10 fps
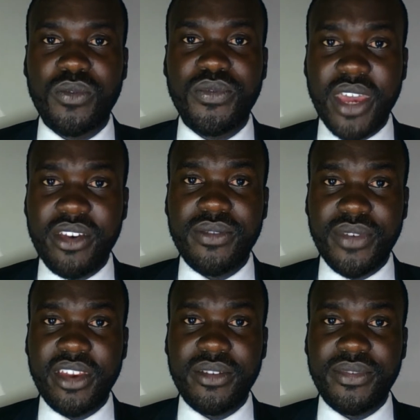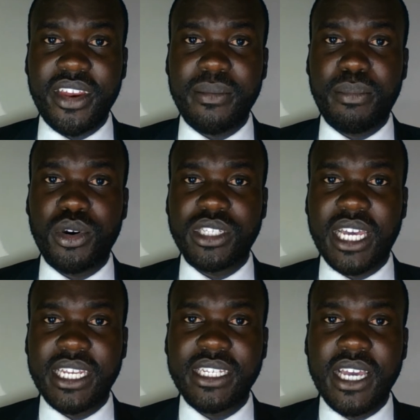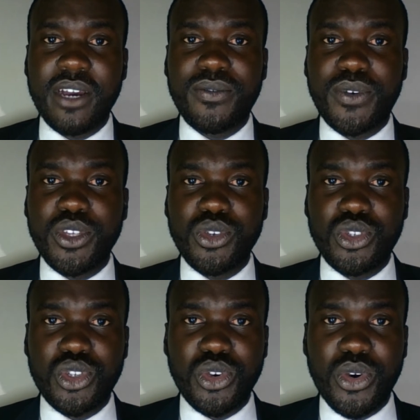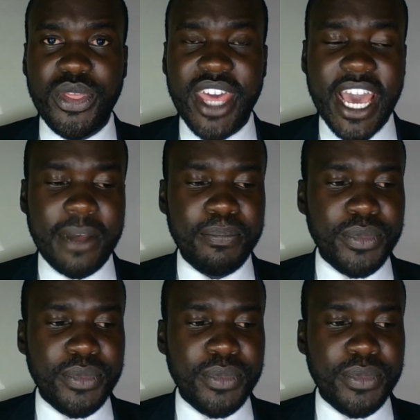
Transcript: Very, very, very important for you to know there.